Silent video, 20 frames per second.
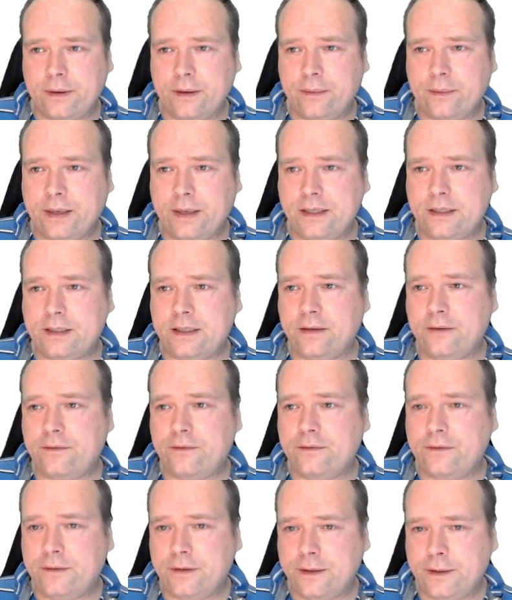by
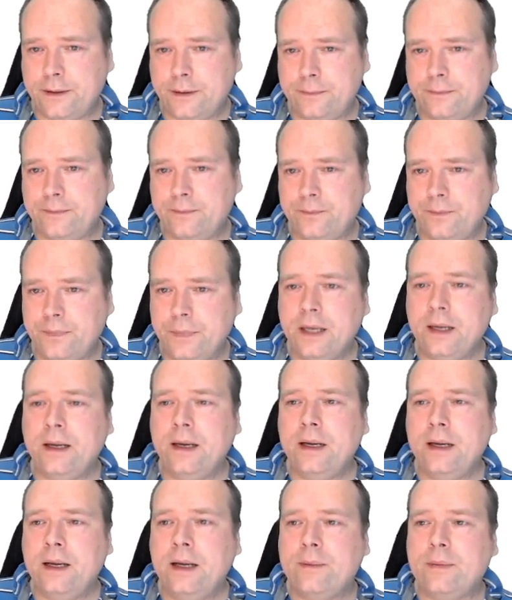itself.
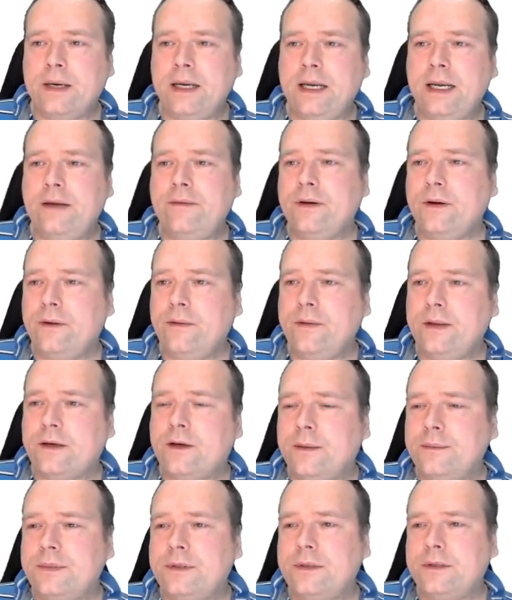But even though
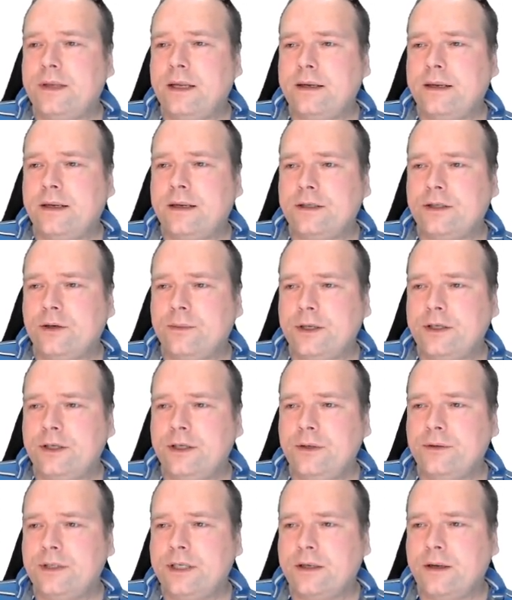there's so much
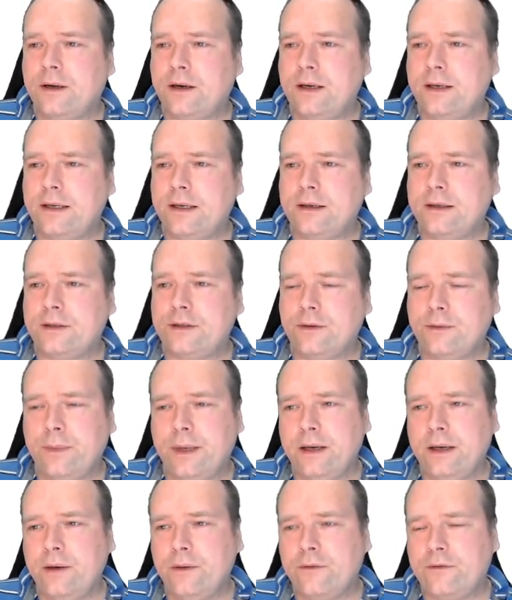new technology and there's so
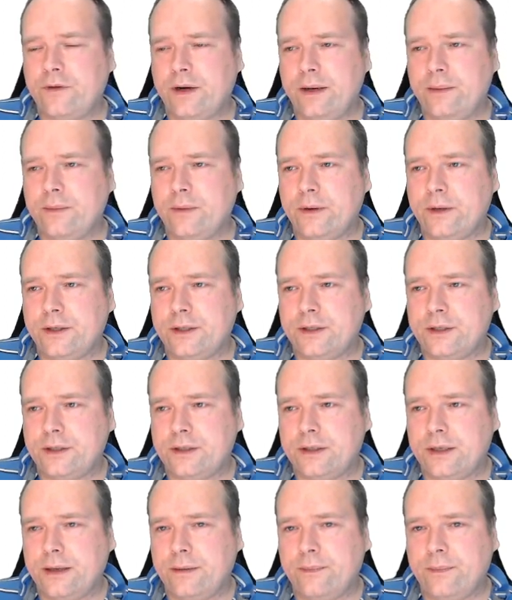many new
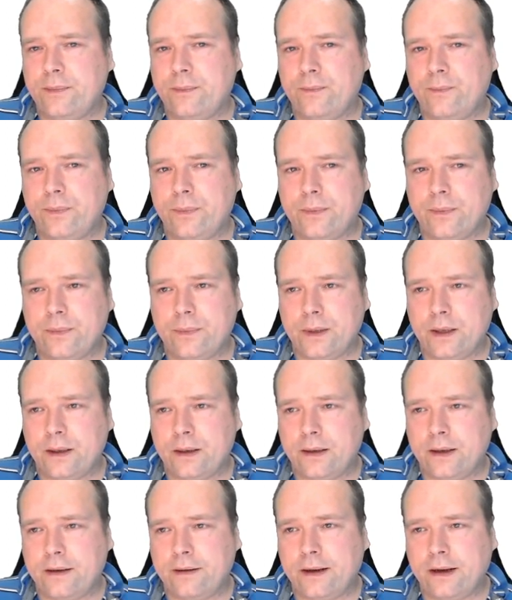frameworks, then
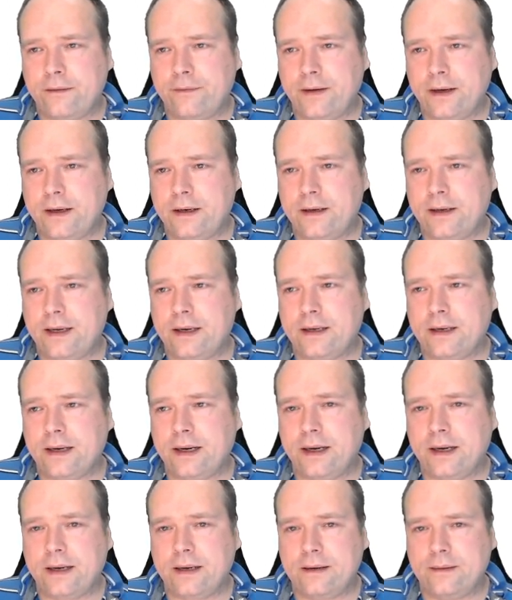I think that
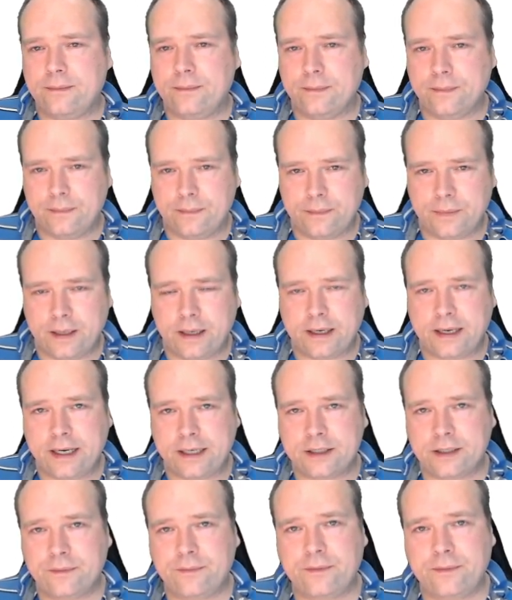when
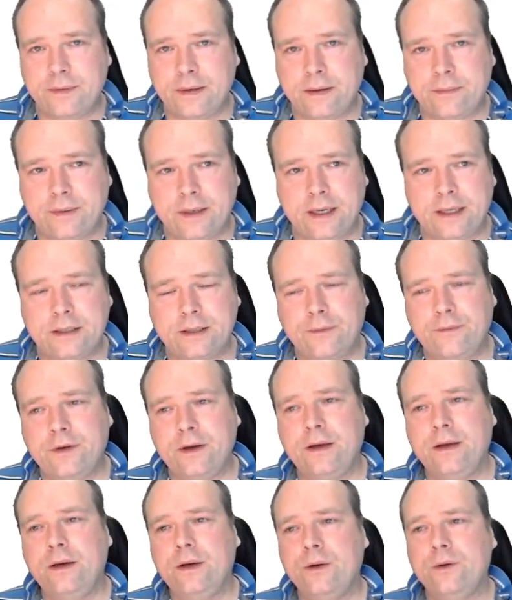there's
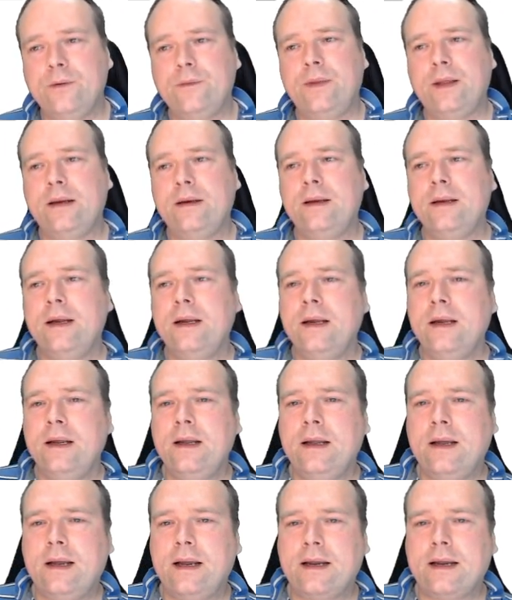something new, then
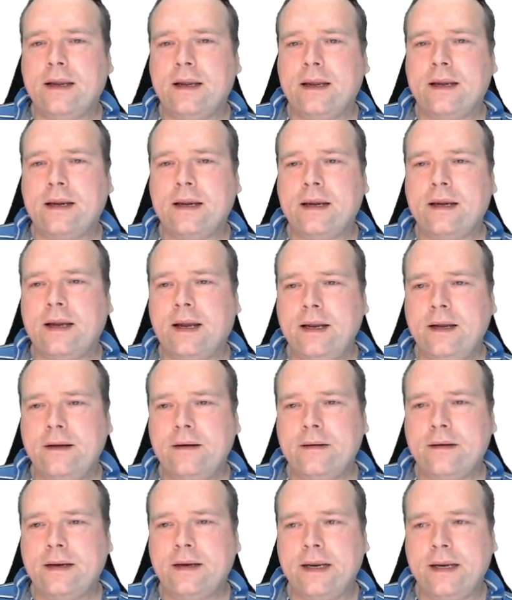I can kind
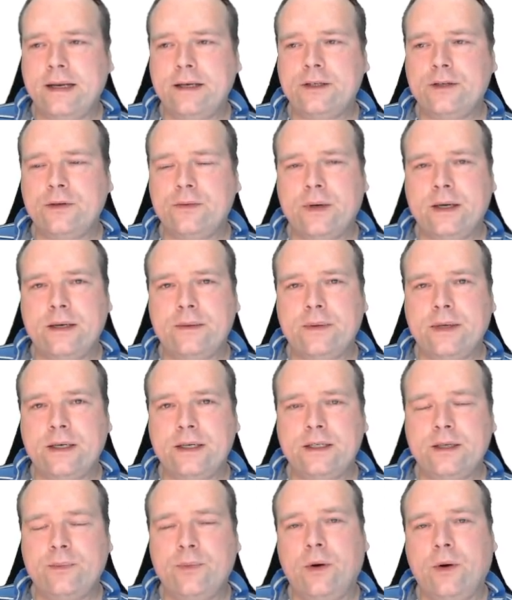of get into what
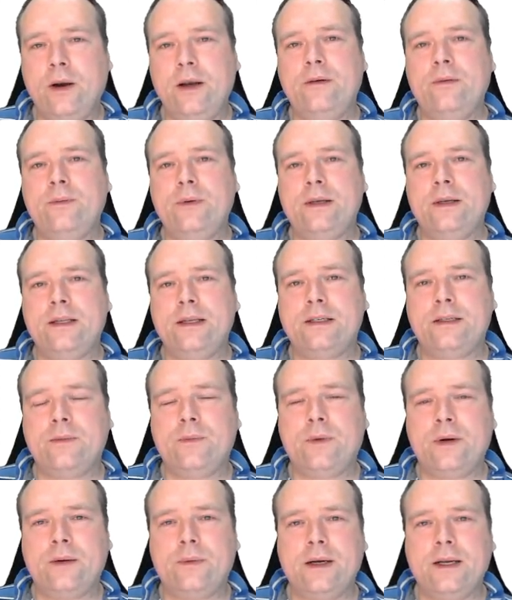is the point with this, and
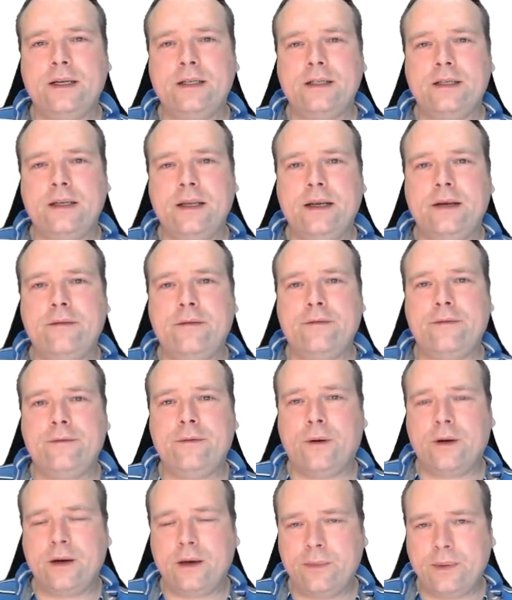what has they
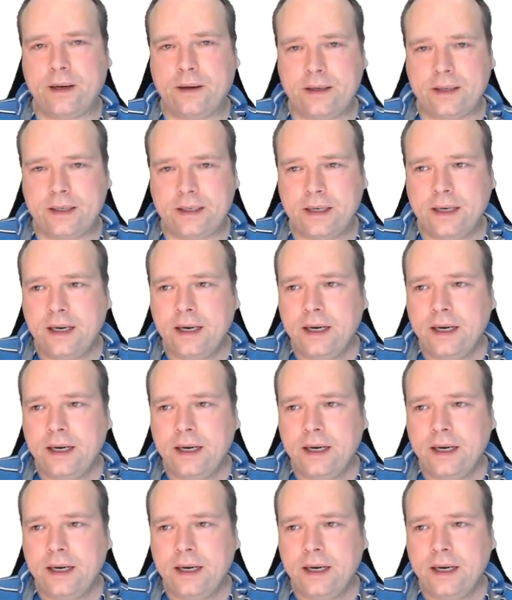thought about it,